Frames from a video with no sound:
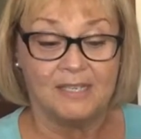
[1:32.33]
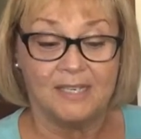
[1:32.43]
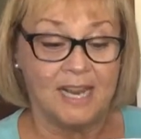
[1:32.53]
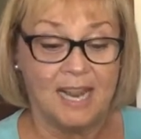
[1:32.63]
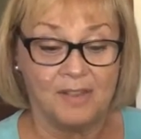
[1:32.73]

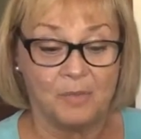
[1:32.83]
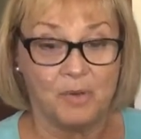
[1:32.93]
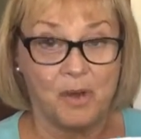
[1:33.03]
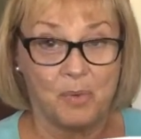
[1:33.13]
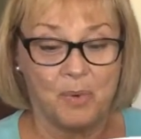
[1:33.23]
Today there
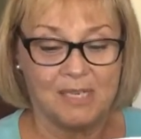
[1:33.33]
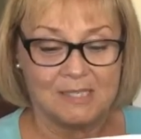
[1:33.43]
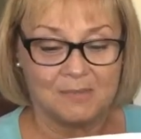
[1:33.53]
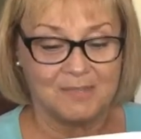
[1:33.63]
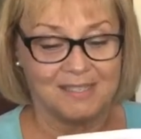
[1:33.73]
were no
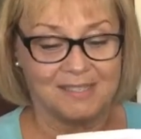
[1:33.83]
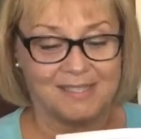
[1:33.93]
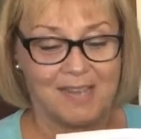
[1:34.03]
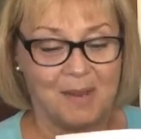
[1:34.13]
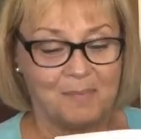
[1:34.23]
wisps
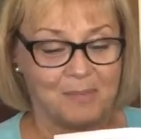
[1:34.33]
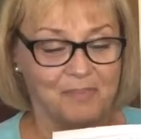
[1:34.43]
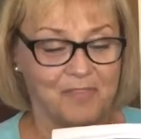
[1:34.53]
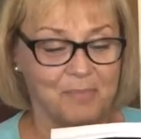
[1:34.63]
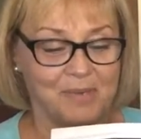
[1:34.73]
escaping
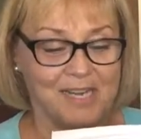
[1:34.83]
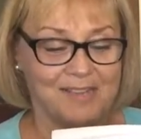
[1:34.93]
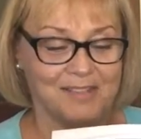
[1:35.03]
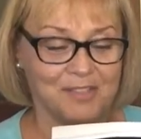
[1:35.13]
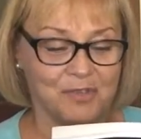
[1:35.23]
from
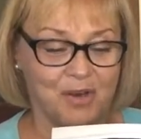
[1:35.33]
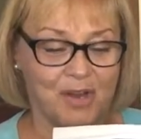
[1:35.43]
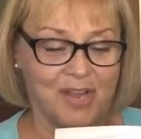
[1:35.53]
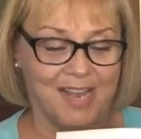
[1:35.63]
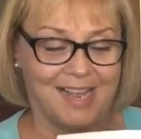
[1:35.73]
beneath the
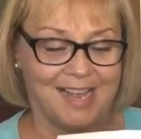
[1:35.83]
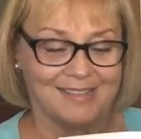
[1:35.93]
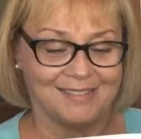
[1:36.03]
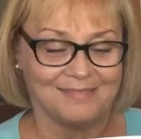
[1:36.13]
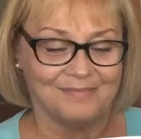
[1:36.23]
straw hat.
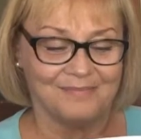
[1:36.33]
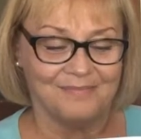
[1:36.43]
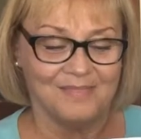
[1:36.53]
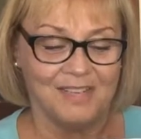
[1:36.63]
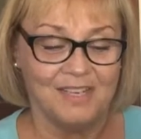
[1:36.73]

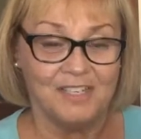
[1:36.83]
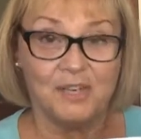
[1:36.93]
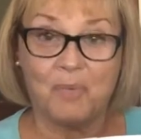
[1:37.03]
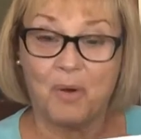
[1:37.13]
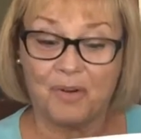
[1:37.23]

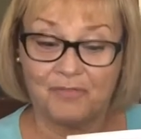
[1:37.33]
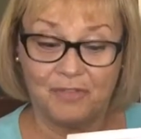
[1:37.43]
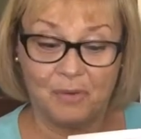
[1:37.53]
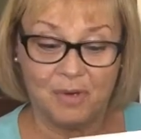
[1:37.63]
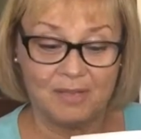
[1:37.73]
She wore a
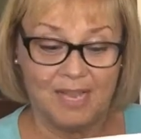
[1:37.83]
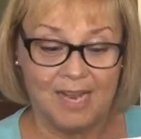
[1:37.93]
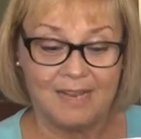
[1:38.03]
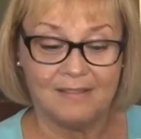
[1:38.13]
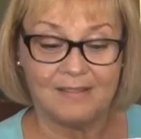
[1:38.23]

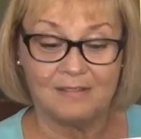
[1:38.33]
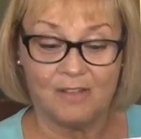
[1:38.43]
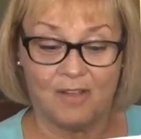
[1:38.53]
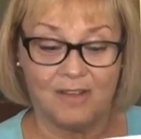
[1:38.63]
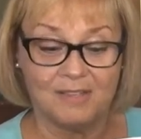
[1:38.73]
floor-length,
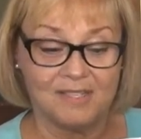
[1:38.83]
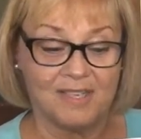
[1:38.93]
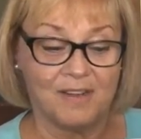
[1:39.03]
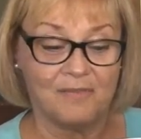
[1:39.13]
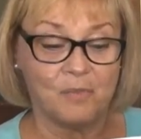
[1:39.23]

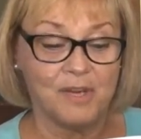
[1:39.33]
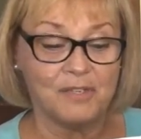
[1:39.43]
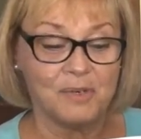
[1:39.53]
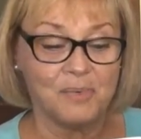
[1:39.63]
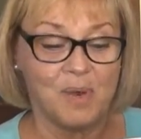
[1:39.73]
long-sleeved,
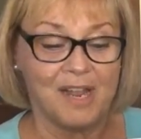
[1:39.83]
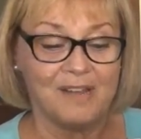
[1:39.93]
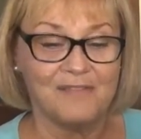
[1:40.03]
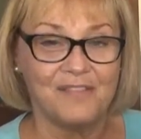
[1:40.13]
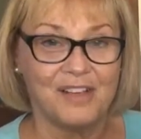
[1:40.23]

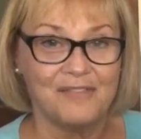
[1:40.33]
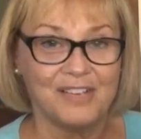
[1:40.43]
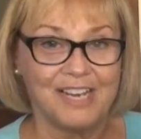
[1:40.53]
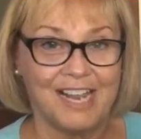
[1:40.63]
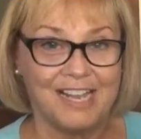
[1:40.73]
winter-white
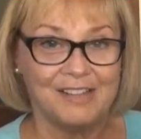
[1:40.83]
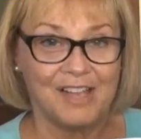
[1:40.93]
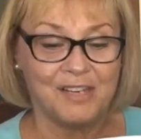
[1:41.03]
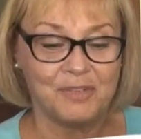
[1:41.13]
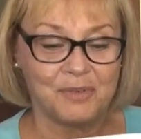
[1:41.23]
velvet
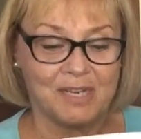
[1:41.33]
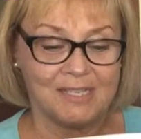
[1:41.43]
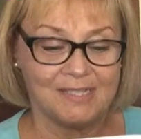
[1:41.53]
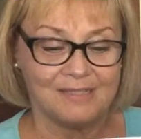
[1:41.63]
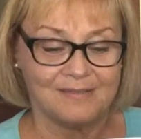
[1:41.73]
A-line
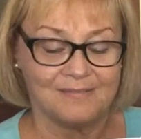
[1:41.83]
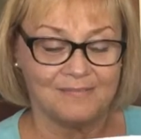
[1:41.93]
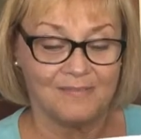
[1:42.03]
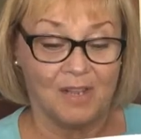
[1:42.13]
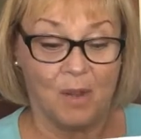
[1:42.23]
dress.
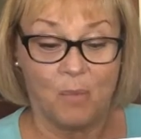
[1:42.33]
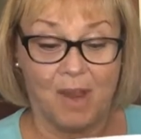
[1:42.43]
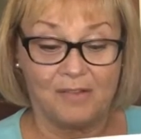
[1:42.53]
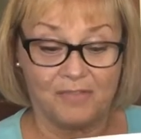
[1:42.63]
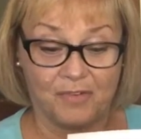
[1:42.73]

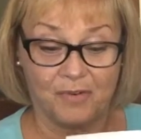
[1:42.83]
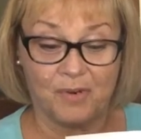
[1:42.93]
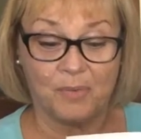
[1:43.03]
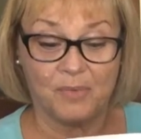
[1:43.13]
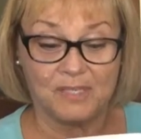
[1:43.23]
White
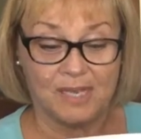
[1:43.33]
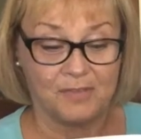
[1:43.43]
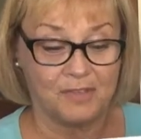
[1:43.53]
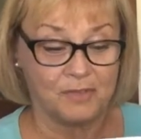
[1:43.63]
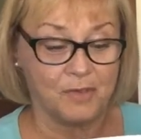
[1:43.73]
fur was
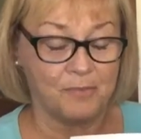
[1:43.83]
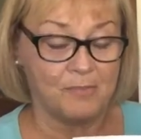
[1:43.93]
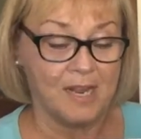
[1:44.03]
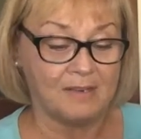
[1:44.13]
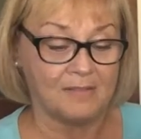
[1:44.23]
on the scoop
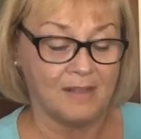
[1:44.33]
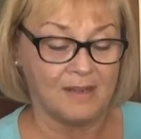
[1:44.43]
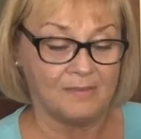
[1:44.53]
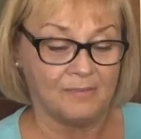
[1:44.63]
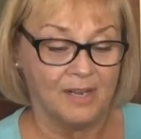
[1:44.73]

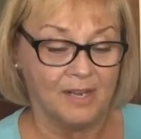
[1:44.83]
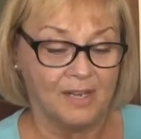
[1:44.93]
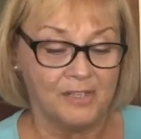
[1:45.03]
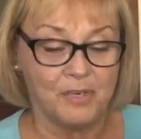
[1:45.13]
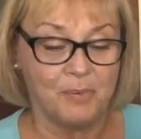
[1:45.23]
neckline.
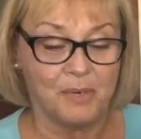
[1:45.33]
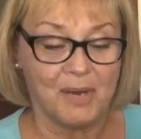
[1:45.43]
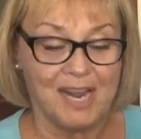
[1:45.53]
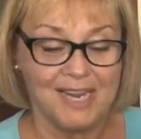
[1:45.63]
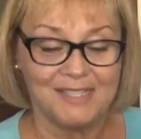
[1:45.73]
She put
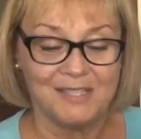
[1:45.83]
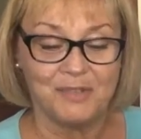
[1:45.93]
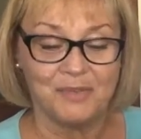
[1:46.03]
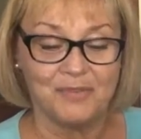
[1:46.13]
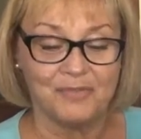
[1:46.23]
her hands
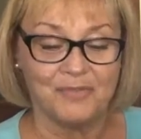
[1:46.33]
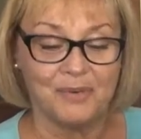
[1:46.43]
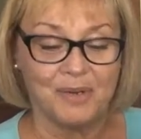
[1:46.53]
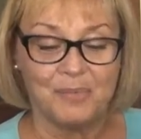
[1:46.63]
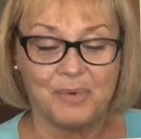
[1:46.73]
into a
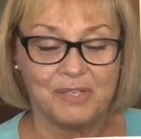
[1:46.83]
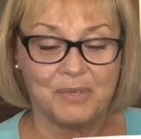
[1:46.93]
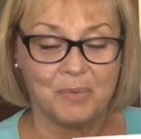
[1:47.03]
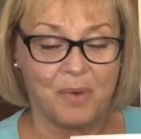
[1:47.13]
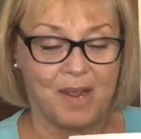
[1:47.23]
furry
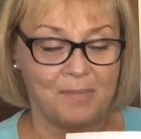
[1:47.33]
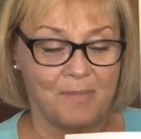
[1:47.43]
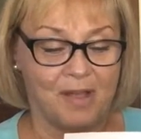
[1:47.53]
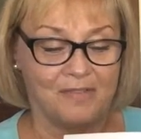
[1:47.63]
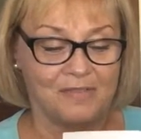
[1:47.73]
winter-white
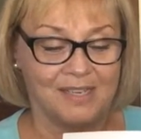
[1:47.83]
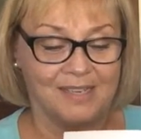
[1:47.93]
muff.